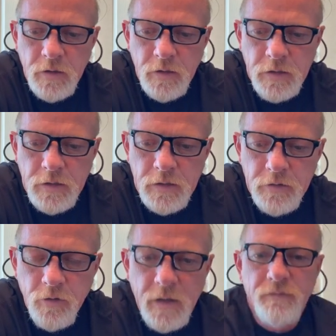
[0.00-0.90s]

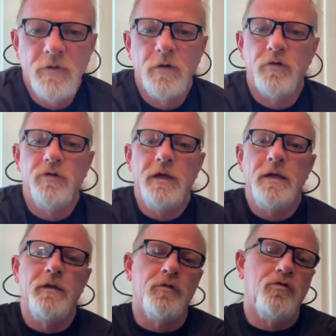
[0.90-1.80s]
And you have to
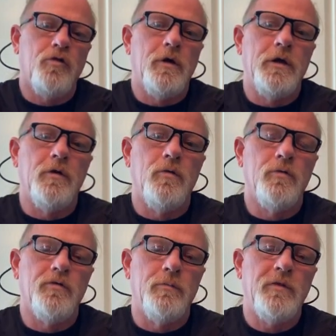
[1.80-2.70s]
understand this trail,
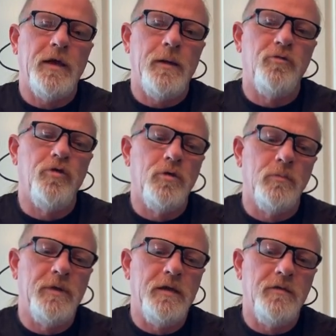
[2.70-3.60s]
sometimes you
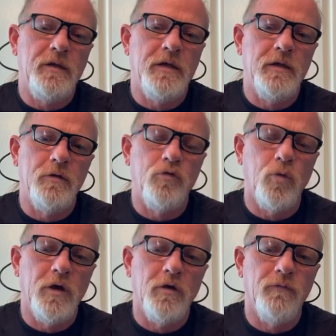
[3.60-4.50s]
can be 10,
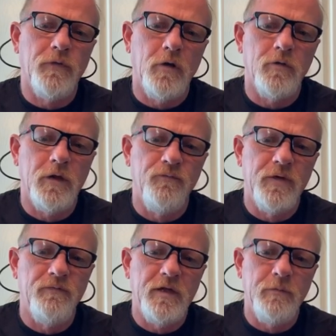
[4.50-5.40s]
12, 13,
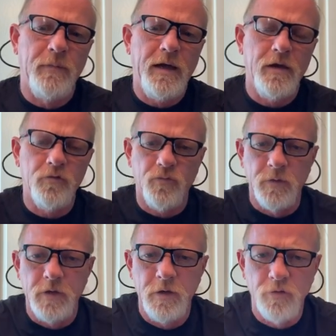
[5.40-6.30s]
15 miles from
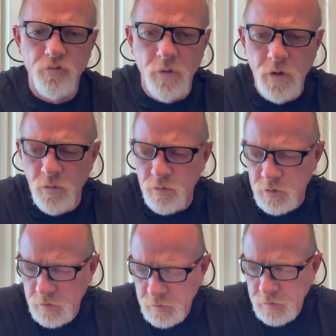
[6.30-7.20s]
the nearest road.
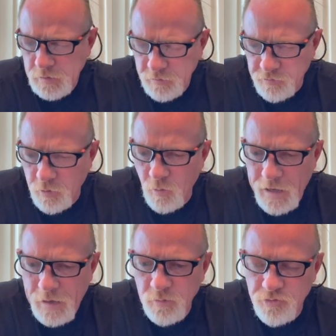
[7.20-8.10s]
So
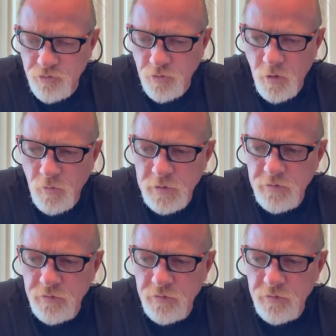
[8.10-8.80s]
I would strongly